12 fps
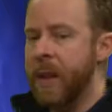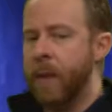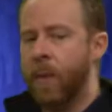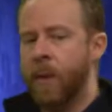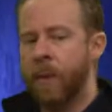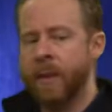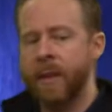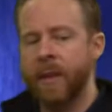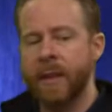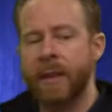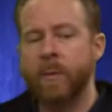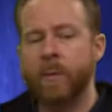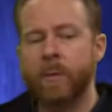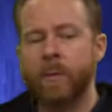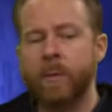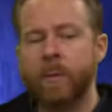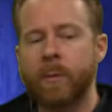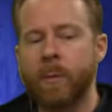that walrus is going to
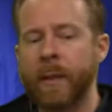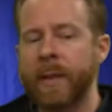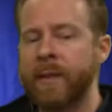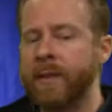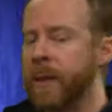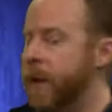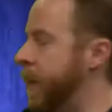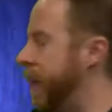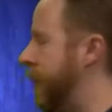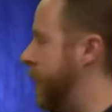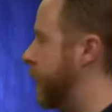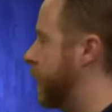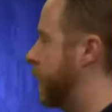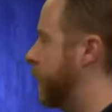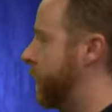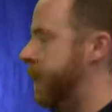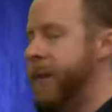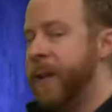win very many
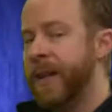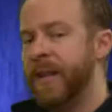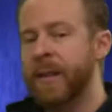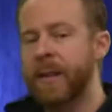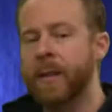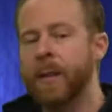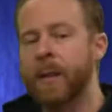foot races.